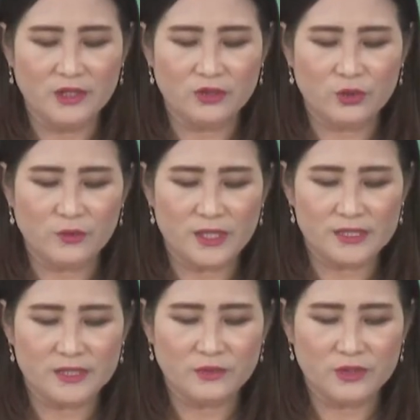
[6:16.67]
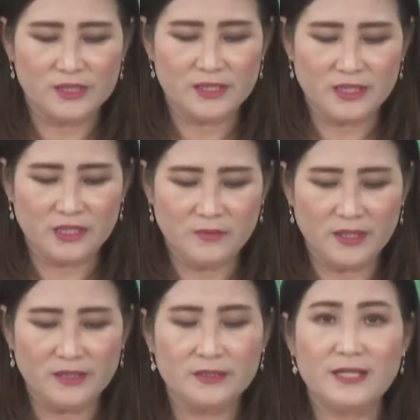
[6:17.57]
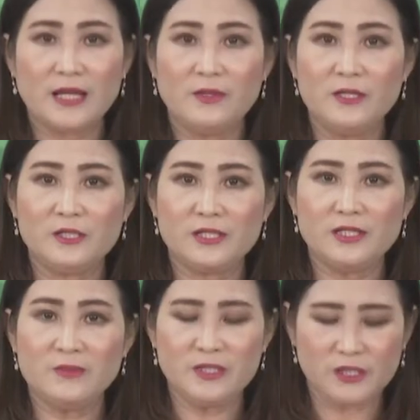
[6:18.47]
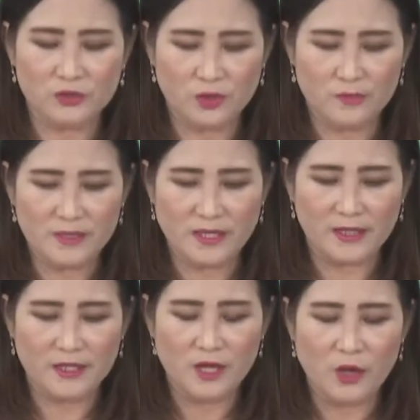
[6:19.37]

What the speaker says: cooperated with EB Liability Limited Company